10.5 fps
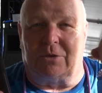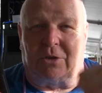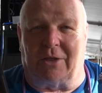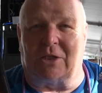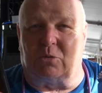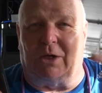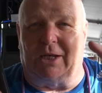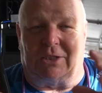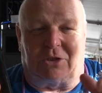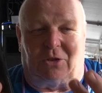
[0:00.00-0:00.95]
So that's
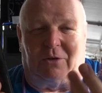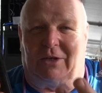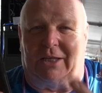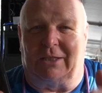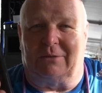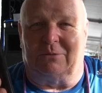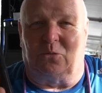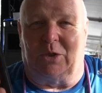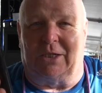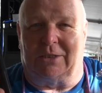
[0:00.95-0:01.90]
why it's sort of like
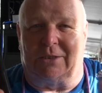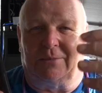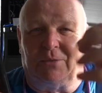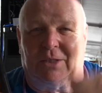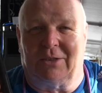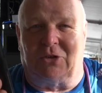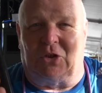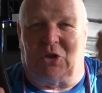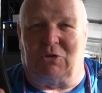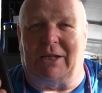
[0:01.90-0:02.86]
weird.
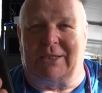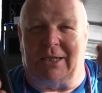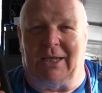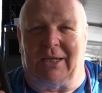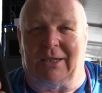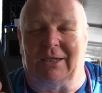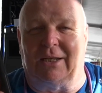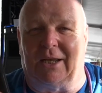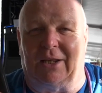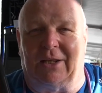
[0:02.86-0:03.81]
So you grate it in,
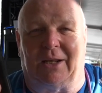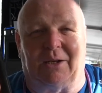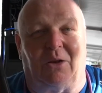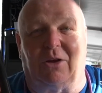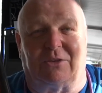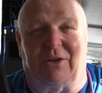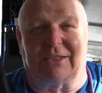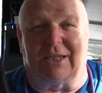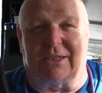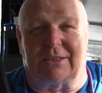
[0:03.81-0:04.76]
and then, oh, it's
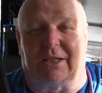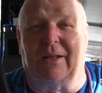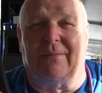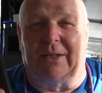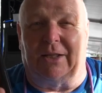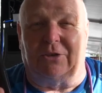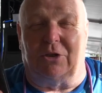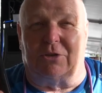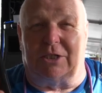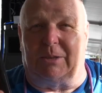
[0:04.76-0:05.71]
fantastic. And
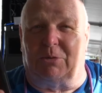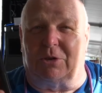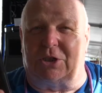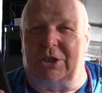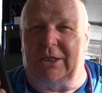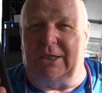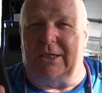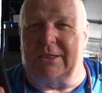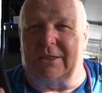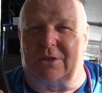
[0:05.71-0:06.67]
usually you put
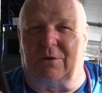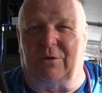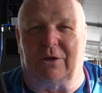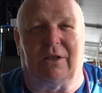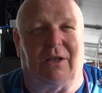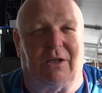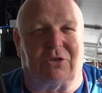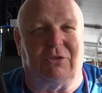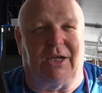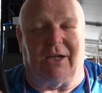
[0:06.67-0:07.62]
cheese and stuff on it, and oh,
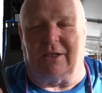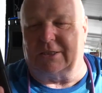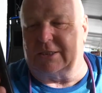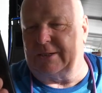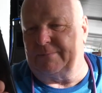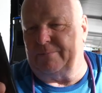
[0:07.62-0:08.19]
that's really nice.